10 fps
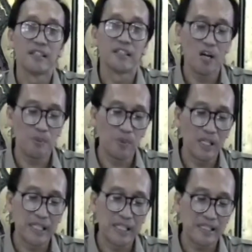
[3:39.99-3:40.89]
The
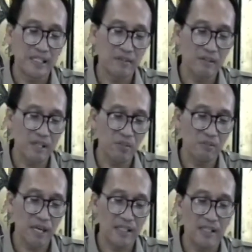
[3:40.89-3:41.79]
Commonwealth leaders agreed to
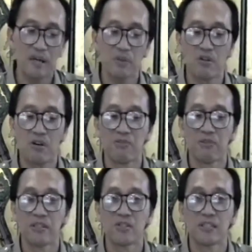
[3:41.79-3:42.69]
make a
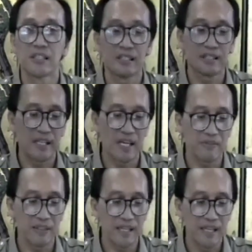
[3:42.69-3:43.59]
counteroffer to Colonel
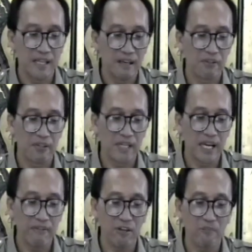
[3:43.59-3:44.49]
Gaddafi for a
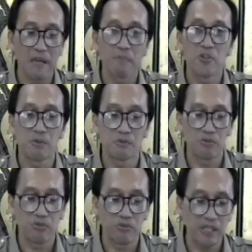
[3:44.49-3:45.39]
lifelong membership
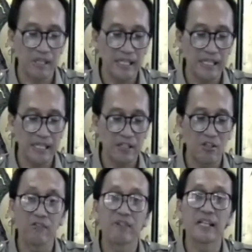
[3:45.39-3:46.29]
to three leading
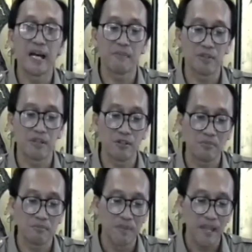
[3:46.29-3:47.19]
golf clubs in
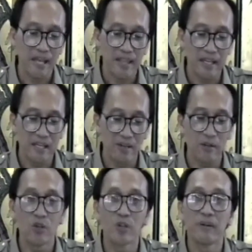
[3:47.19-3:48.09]
Europe that are
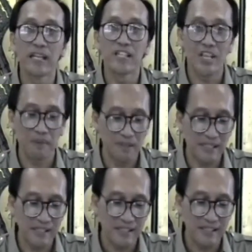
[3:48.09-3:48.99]
not owned by the
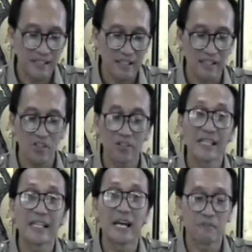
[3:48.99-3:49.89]
Japanese, a
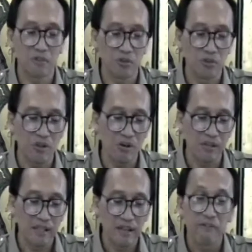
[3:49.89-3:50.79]
sauna club in New
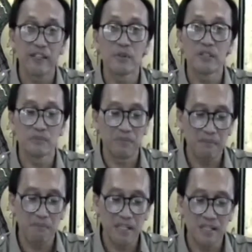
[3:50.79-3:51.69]
York frequented
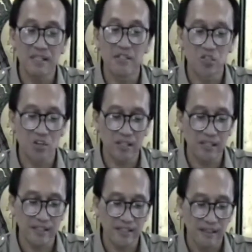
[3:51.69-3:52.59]
by midgets and
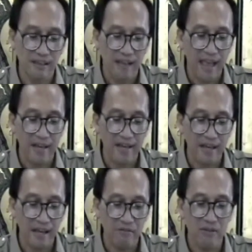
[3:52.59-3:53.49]
jockeys,
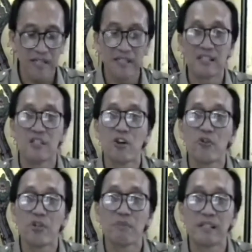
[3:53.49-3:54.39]
and underwriting his
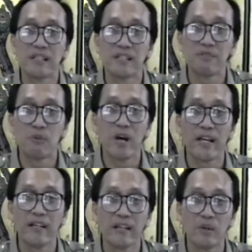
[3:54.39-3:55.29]
laundry bills for
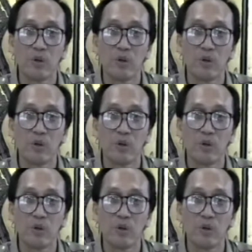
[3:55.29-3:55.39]
one